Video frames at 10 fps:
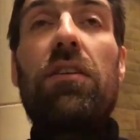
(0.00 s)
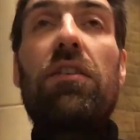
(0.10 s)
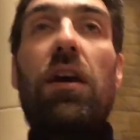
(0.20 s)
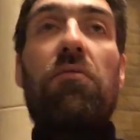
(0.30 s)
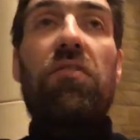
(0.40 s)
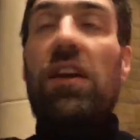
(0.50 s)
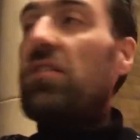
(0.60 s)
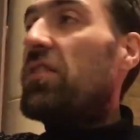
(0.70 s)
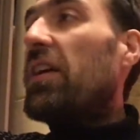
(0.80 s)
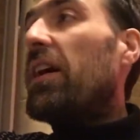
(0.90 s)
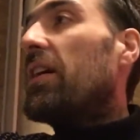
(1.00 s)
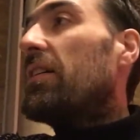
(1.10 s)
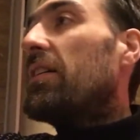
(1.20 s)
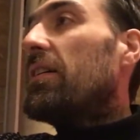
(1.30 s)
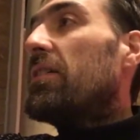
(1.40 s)
I kept forgetting to say that.
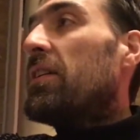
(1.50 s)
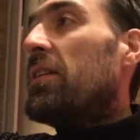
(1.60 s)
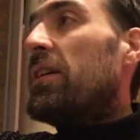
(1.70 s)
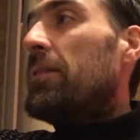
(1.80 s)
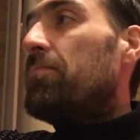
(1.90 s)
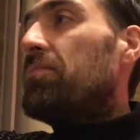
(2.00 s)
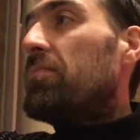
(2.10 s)
Don't you think?